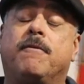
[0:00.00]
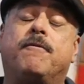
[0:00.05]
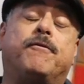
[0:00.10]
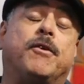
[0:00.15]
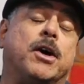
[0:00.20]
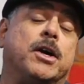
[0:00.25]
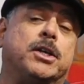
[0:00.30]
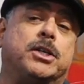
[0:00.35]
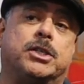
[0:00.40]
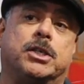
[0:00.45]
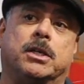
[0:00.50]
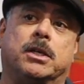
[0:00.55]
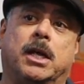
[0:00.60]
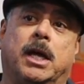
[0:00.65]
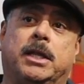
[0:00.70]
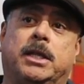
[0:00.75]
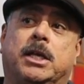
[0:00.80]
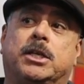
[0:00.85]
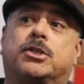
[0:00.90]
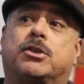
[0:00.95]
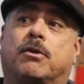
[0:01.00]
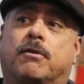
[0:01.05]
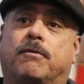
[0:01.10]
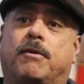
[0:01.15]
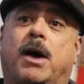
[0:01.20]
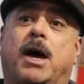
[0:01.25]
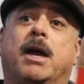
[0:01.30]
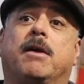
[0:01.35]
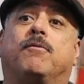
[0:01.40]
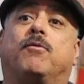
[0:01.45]
function, and they
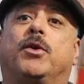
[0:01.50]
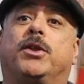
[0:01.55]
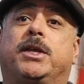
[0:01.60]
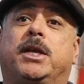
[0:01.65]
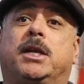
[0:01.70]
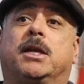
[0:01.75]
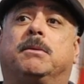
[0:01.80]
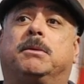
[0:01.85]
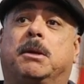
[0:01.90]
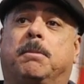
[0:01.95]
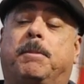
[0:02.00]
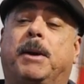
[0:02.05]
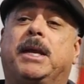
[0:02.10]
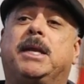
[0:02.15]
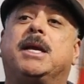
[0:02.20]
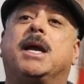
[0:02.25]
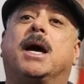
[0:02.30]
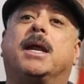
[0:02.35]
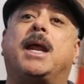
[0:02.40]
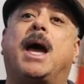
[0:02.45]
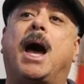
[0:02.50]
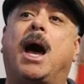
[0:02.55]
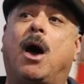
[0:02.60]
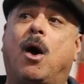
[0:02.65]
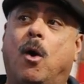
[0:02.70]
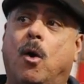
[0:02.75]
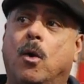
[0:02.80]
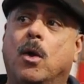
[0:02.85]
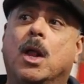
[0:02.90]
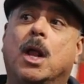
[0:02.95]
survive within them. Depending on
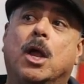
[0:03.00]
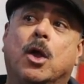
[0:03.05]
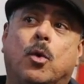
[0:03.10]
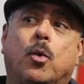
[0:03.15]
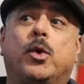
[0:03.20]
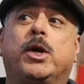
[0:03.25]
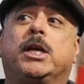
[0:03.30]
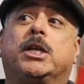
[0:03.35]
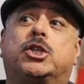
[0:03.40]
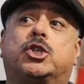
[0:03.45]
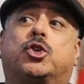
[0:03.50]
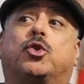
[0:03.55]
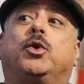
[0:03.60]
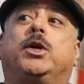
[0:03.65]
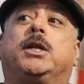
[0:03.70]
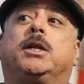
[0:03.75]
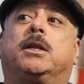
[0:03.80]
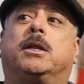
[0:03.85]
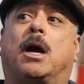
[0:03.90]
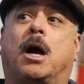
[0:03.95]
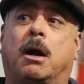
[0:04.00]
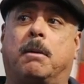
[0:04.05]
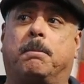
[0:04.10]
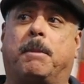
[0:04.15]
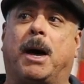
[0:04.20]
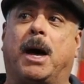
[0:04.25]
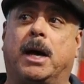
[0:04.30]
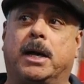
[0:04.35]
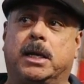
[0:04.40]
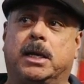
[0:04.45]
how we treat our
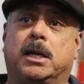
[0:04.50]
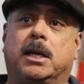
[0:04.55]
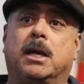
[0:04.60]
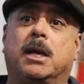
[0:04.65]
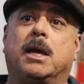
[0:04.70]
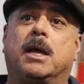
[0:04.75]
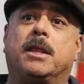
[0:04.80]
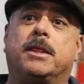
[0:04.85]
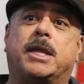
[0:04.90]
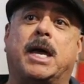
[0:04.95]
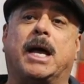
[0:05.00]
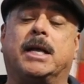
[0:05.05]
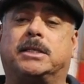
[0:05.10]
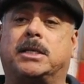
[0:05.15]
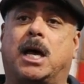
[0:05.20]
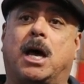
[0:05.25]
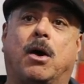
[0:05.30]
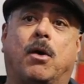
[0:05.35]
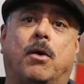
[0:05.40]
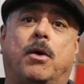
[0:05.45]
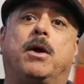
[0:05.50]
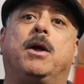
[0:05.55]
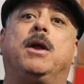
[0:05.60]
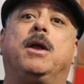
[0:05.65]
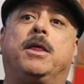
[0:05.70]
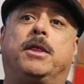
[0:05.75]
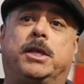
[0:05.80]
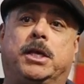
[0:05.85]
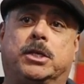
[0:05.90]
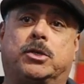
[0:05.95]
body, that's how
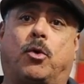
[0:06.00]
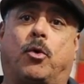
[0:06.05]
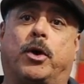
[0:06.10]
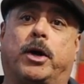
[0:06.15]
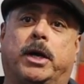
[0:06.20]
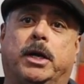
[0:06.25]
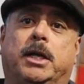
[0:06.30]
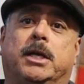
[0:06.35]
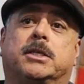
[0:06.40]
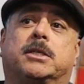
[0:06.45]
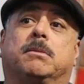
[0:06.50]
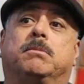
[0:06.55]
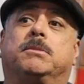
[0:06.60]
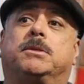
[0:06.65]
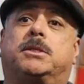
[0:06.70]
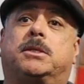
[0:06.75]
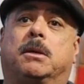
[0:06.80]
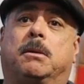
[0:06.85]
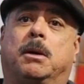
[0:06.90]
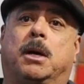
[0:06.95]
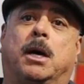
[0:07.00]
these organisms